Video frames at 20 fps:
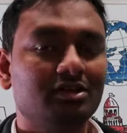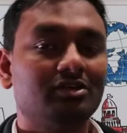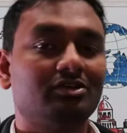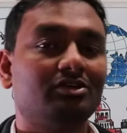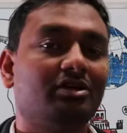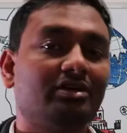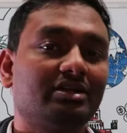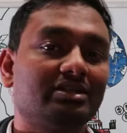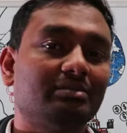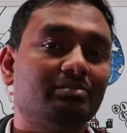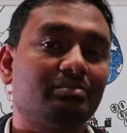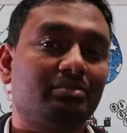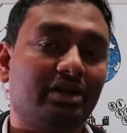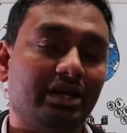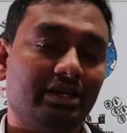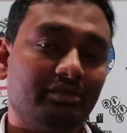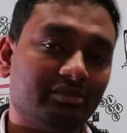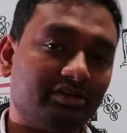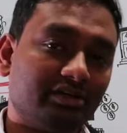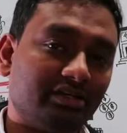not in the
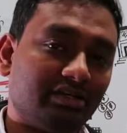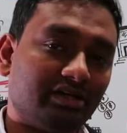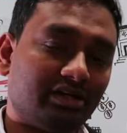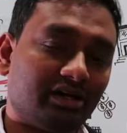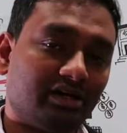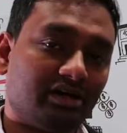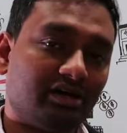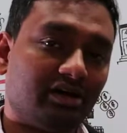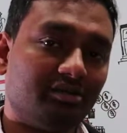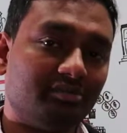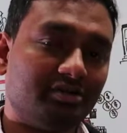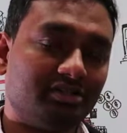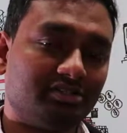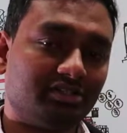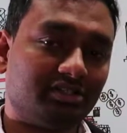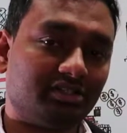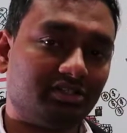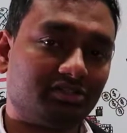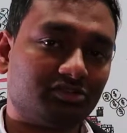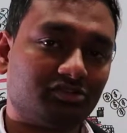primary urban
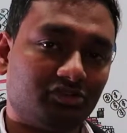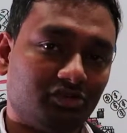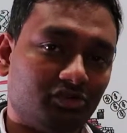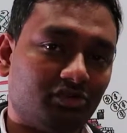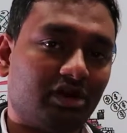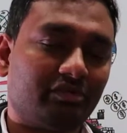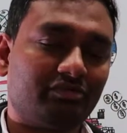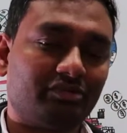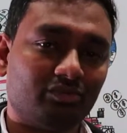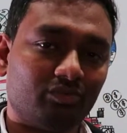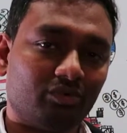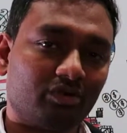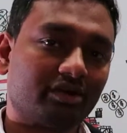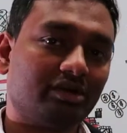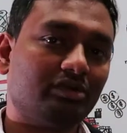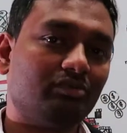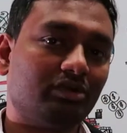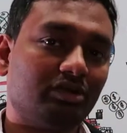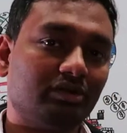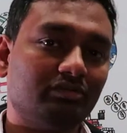cities. You have to work
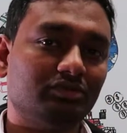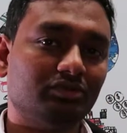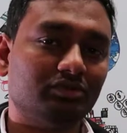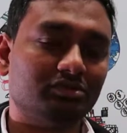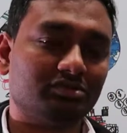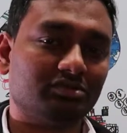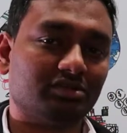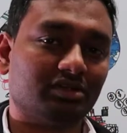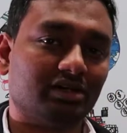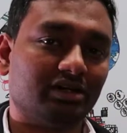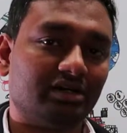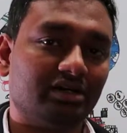in one of those